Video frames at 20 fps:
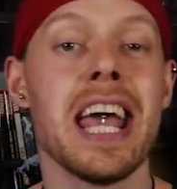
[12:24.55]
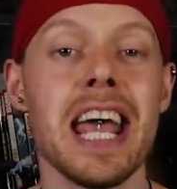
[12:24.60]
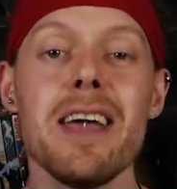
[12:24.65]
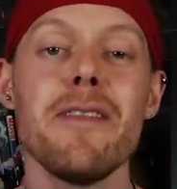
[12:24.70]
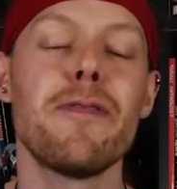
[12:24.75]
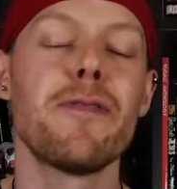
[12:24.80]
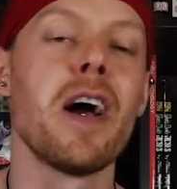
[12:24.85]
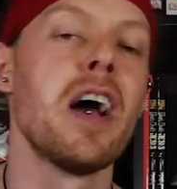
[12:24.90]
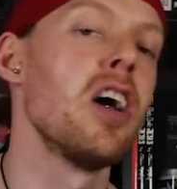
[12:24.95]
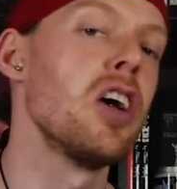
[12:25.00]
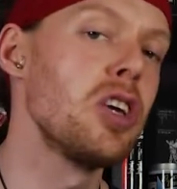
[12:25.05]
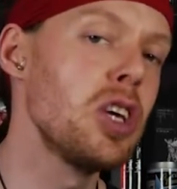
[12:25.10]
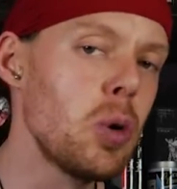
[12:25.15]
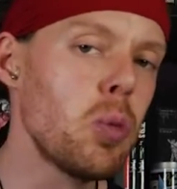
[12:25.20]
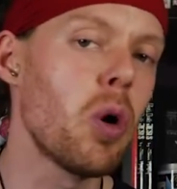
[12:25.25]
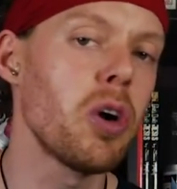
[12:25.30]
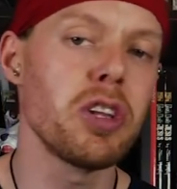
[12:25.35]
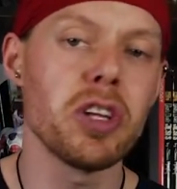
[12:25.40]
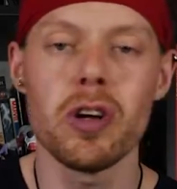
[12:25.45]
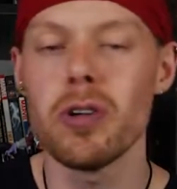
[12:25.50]
If you
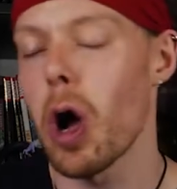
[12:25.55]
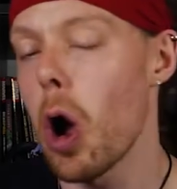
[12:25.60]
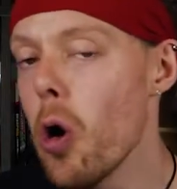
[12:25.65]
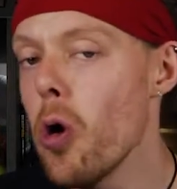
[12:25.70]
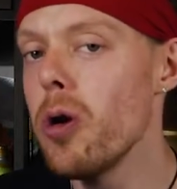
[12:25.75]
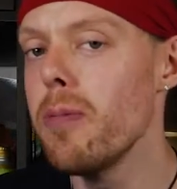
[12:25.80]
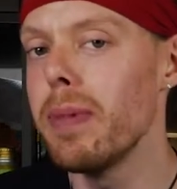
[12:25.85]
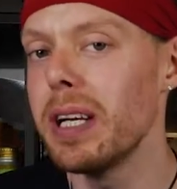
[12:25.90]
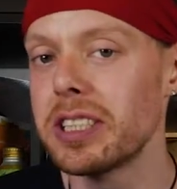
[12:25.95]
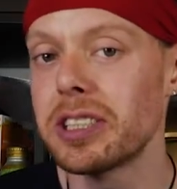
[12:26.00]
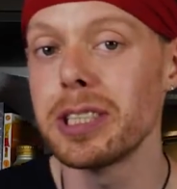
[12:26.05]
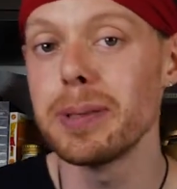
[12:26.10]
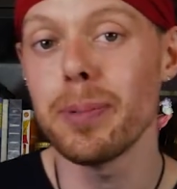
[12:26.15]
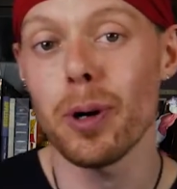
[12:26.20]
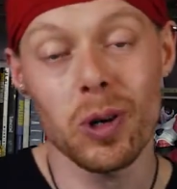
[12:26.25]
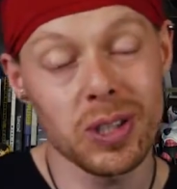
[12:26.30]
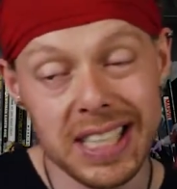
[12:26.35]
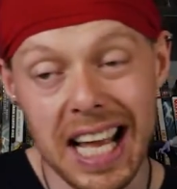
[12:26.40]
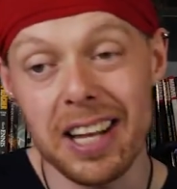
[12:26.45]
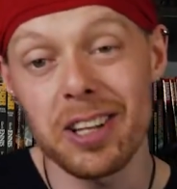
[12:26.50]
want your own mystery
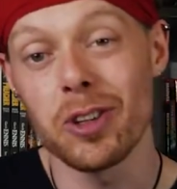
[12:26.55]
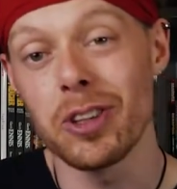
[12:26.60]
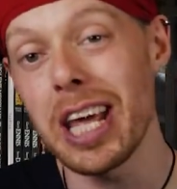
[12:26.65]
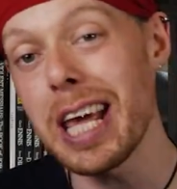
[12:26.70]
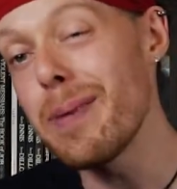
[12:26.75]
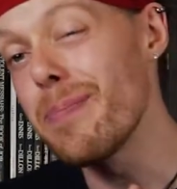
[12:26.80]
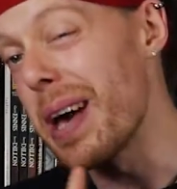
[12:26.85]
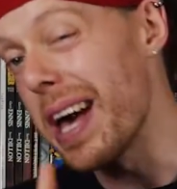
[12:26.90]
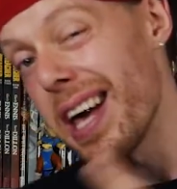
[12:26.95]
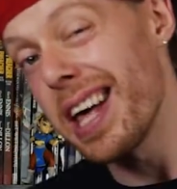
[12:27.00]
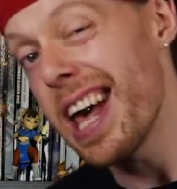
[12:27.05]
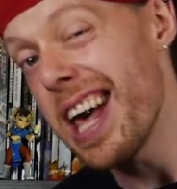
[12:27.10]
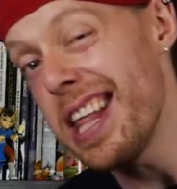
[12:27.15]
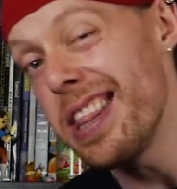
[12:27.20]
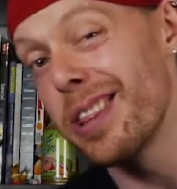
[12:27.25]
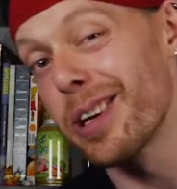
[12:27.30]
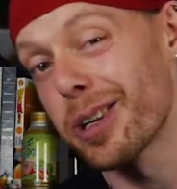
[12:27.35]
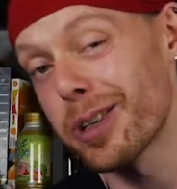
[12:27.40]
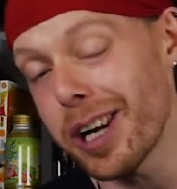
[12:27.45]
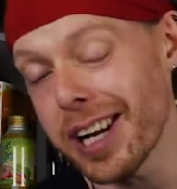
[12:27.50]
box and your name
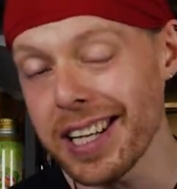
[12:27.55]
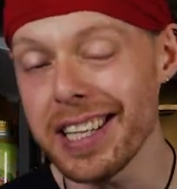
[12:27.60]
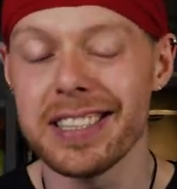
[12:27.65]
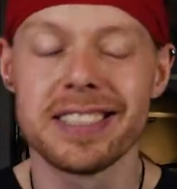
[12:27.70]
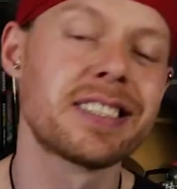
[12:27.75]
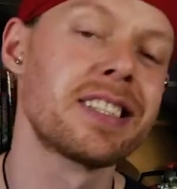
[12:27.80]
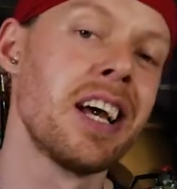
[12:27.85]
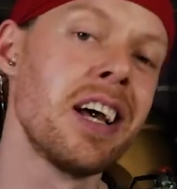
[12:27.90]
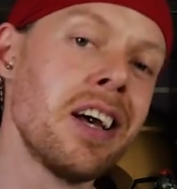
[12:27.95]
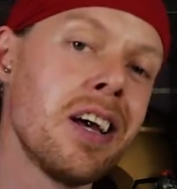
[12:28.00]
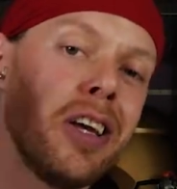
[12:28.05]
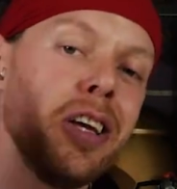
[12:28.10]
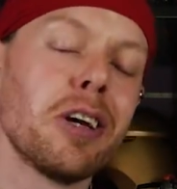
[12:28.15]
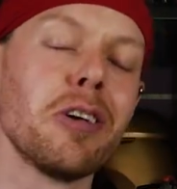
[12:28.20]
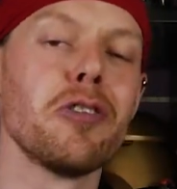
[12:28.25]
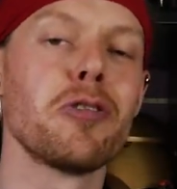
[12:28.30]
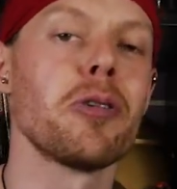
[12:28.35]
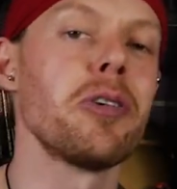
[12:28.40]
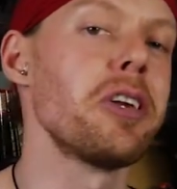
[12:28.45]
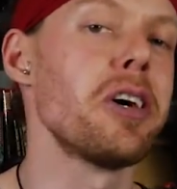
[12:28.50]
in the credits, you
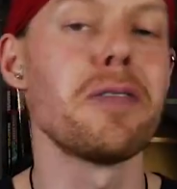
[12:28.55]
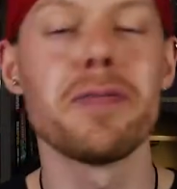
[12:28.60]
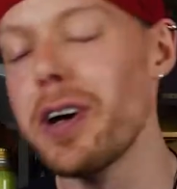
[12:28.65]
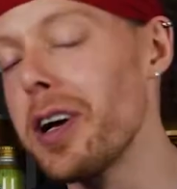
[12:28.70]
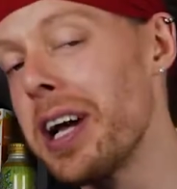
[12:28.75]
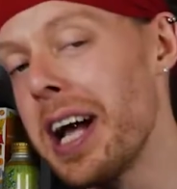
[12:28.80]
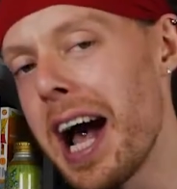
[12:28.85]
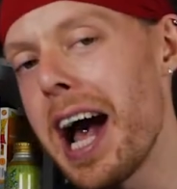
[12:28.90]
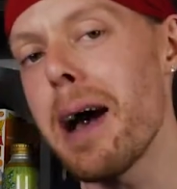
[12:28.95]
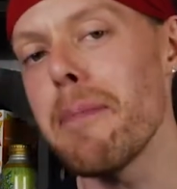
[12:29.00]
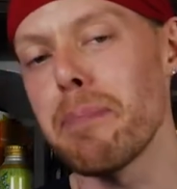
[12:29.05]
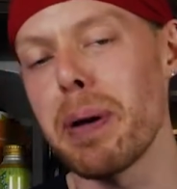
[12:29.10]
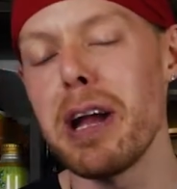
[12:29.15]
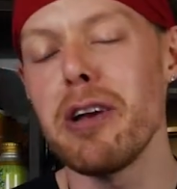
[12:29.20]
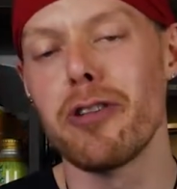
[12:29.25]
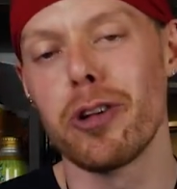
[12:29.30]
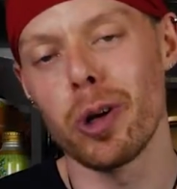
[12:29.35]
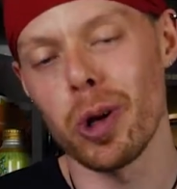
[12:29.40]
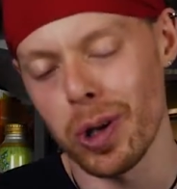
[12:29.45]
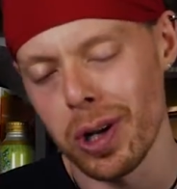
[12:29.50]
can join over at
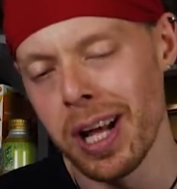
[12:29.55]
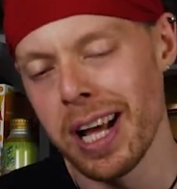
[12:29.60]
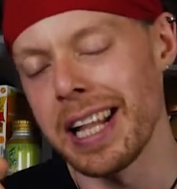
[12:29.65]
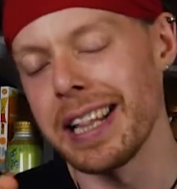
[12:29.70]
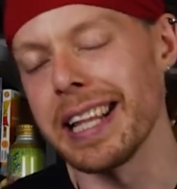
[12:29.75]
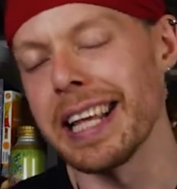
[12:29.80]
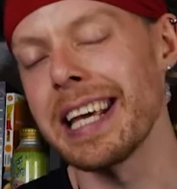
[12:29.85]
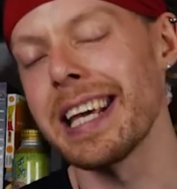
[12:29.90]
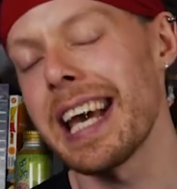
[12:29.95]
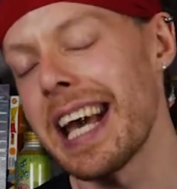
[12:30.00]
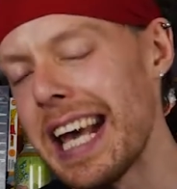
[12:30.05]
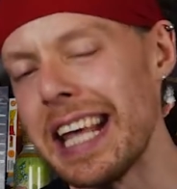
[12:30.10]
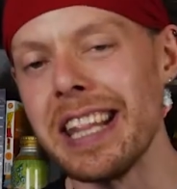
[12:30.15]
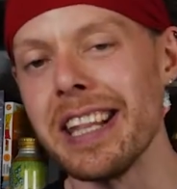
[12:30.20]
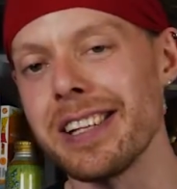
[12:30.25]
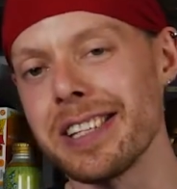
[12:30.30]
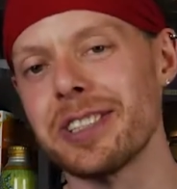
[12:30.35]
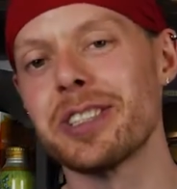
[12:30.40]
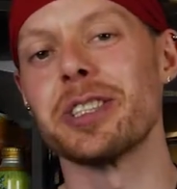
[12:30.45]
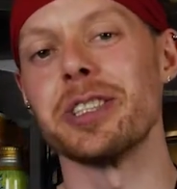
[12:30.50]
Patreon, link in
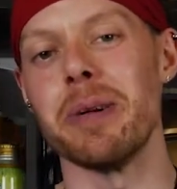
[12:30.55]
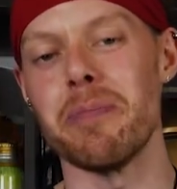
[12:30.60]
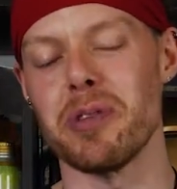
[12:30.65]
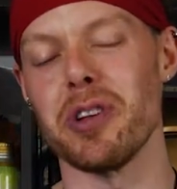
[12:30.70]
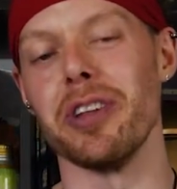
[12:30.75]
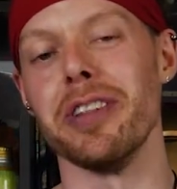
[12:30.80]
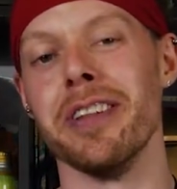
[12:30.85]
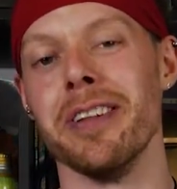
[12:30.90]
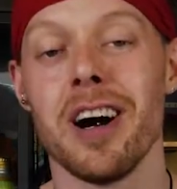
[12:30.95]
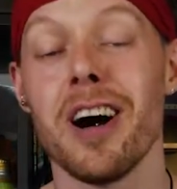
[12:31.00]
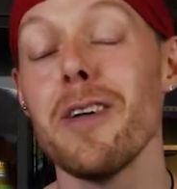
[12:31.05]
the description.